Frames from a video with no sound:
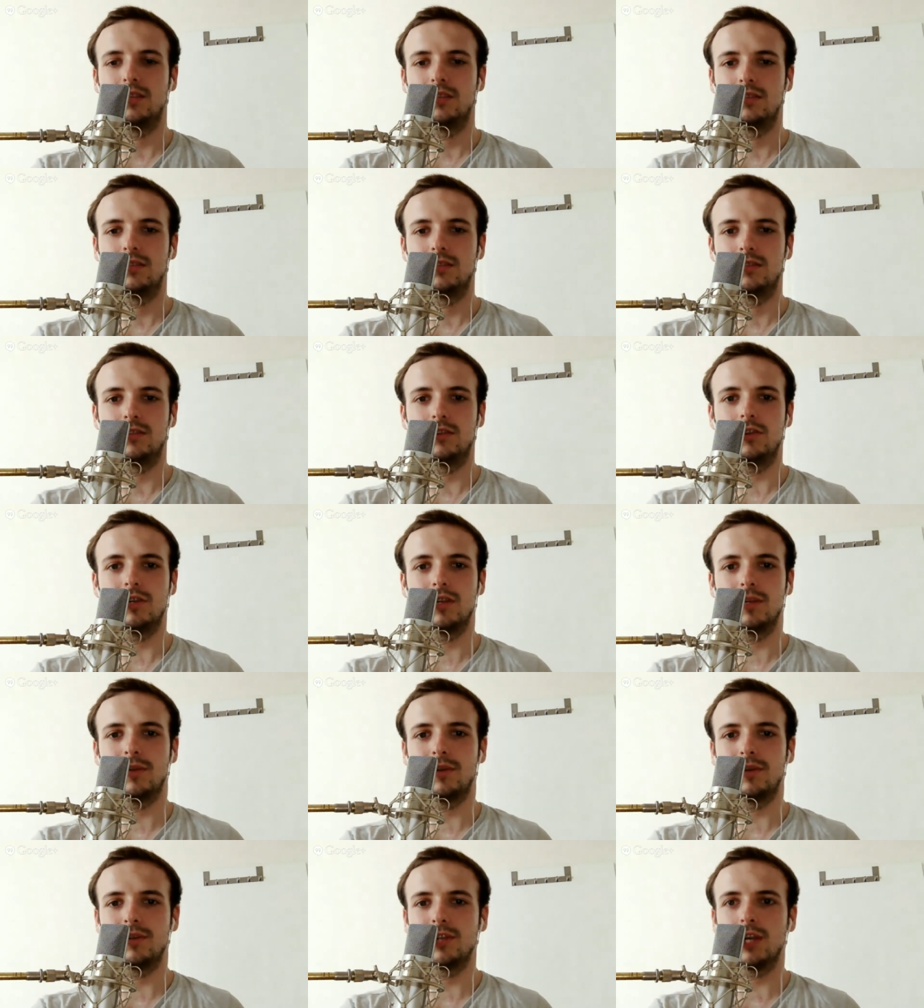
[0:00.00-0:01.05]
talking
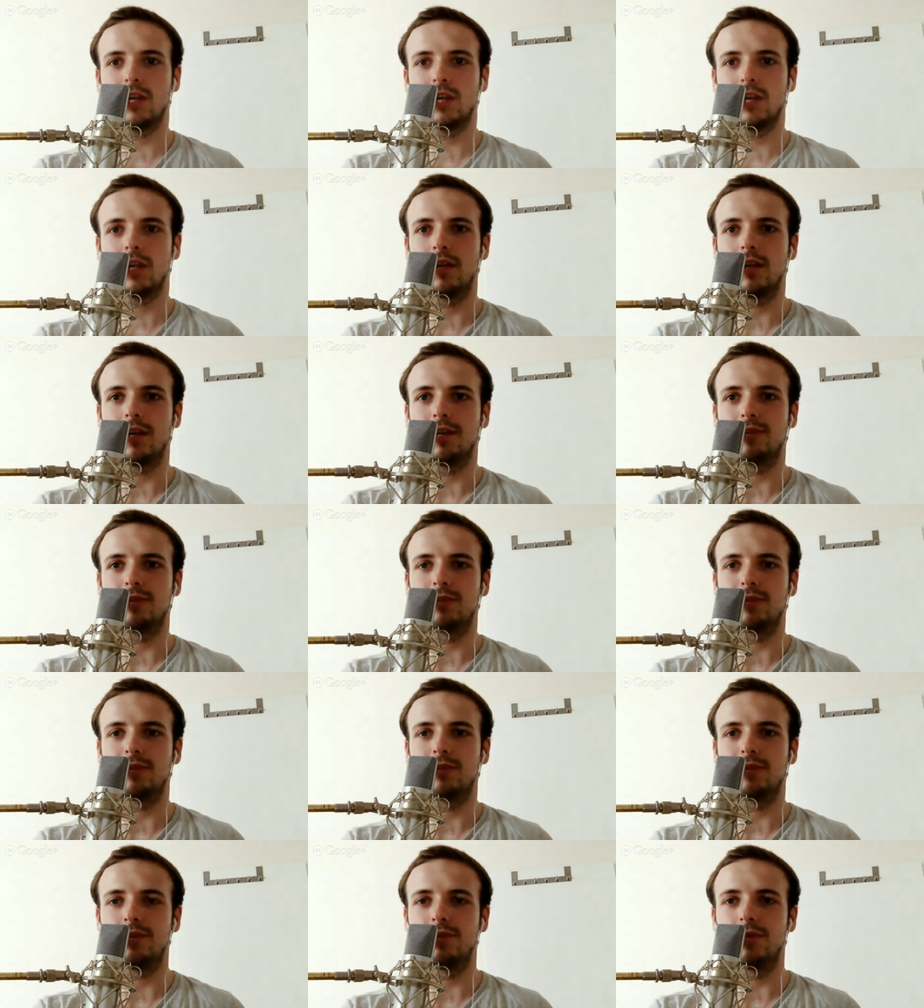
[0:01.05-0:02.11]
about checking it out,
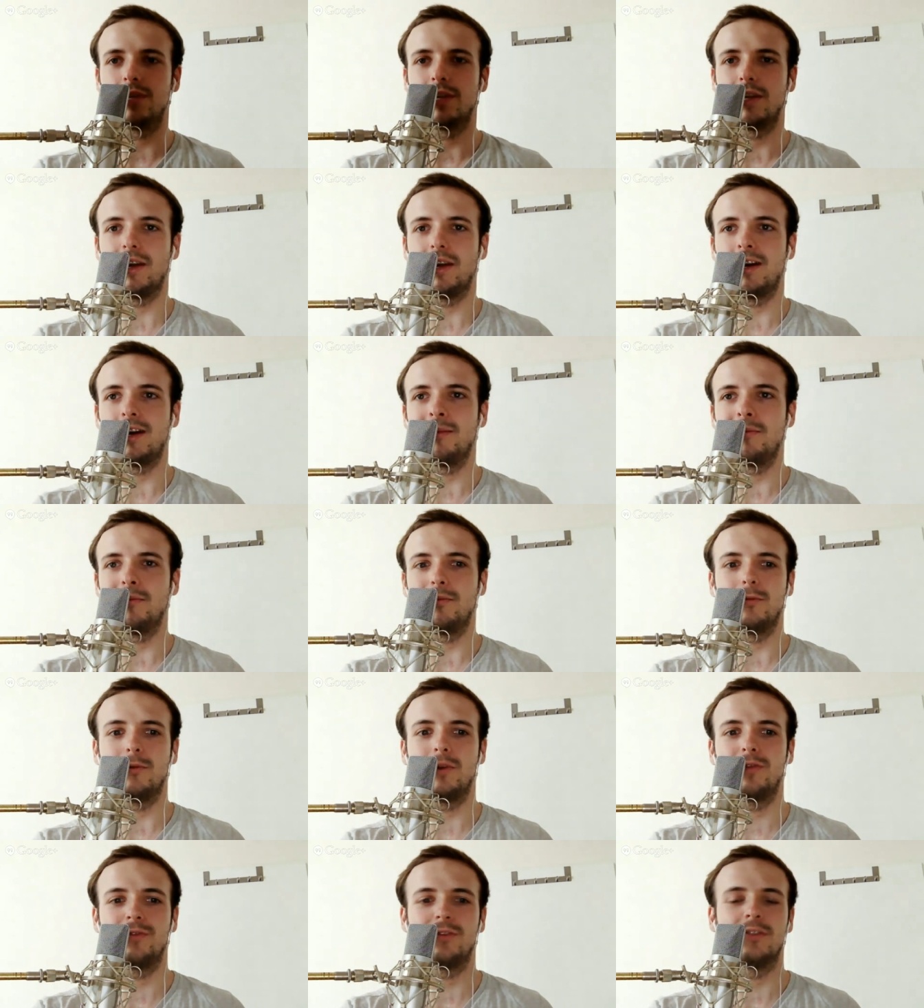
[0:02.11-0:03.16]
by the way,
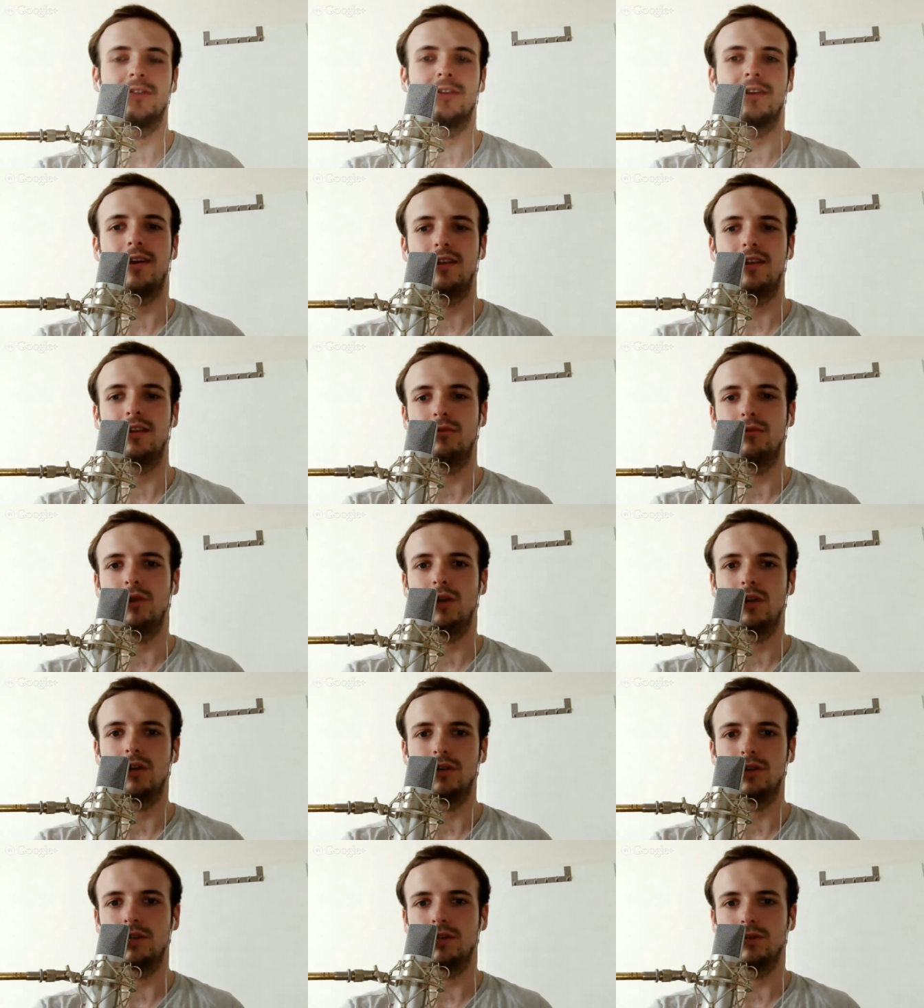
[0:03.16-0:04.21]
we have decided we are
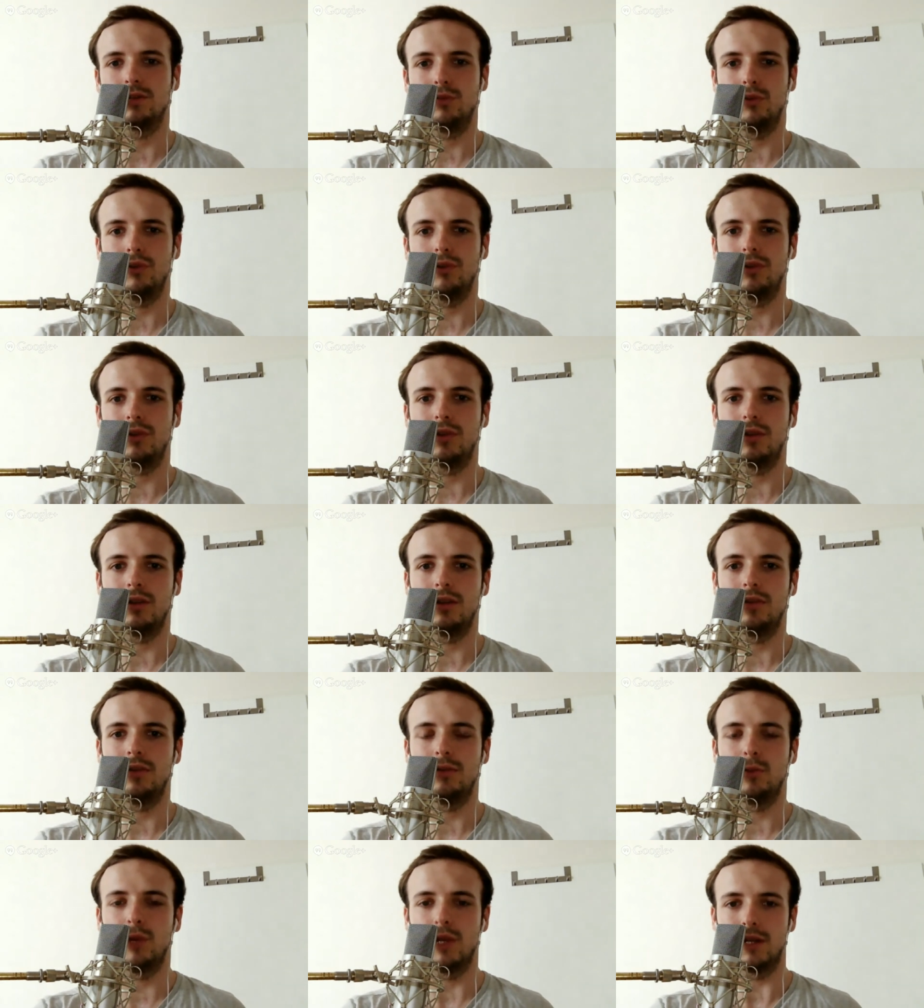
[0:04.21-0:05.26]
going to put
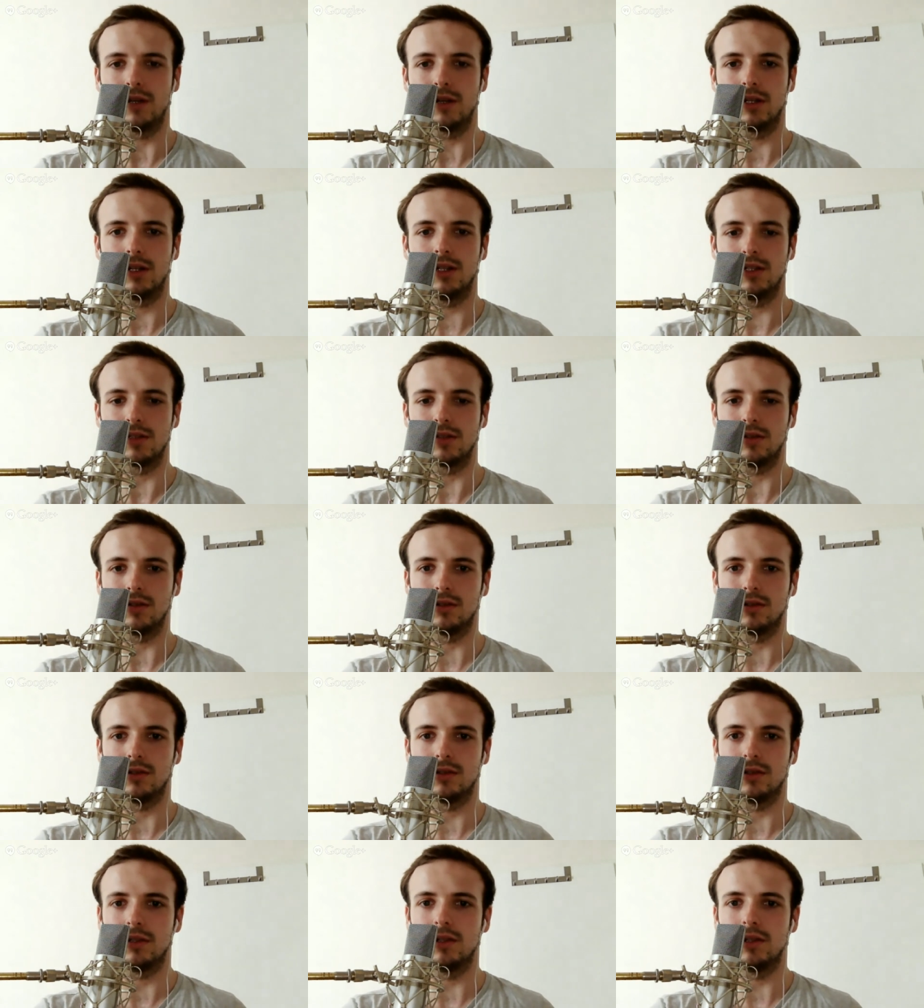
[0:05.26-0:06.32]
the weeklies
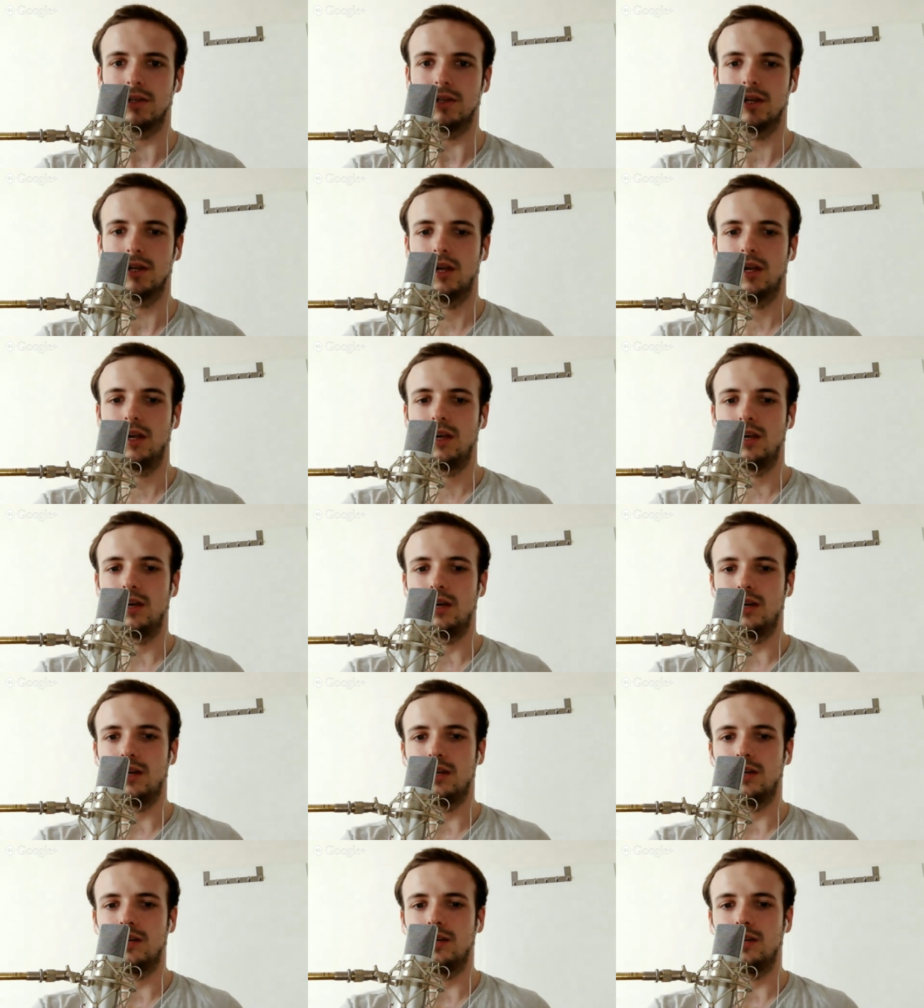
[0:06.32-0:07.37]
on the
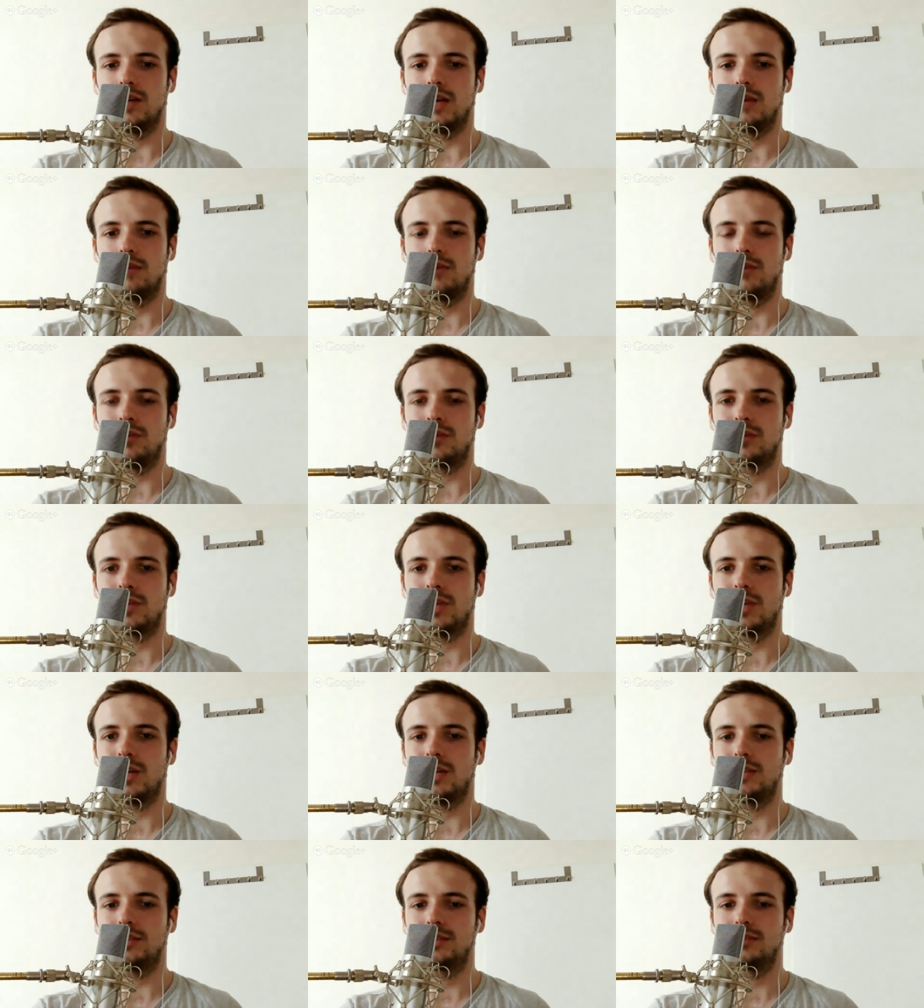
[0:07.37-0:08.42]

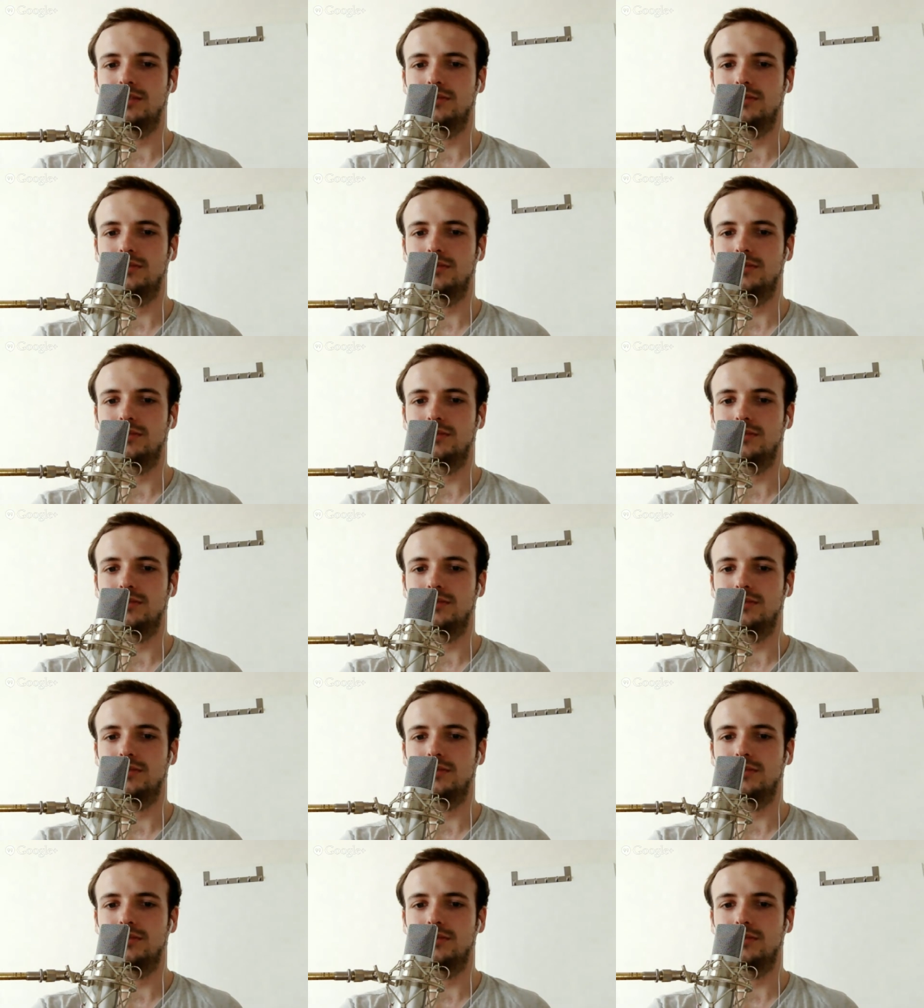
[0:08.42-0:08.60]
podcast,